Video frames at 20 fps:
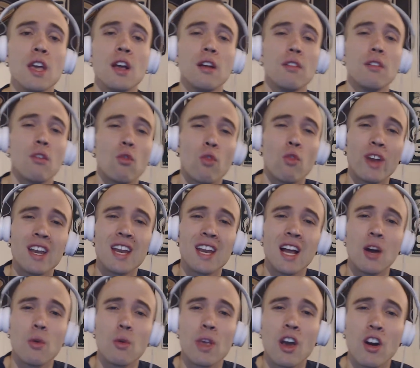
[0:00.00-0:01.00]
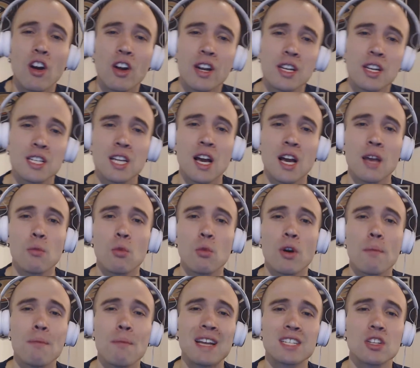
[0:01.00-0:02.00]
right now we are at a time where
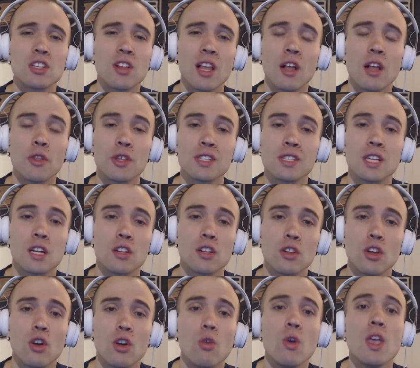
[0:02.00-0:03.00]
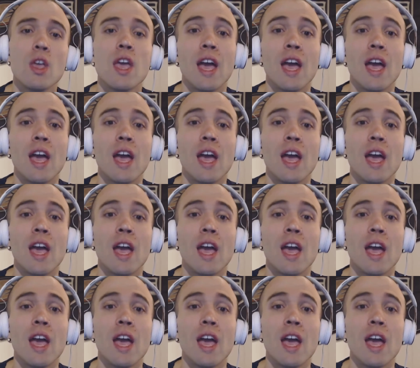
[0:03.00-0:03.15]
mental health is at a low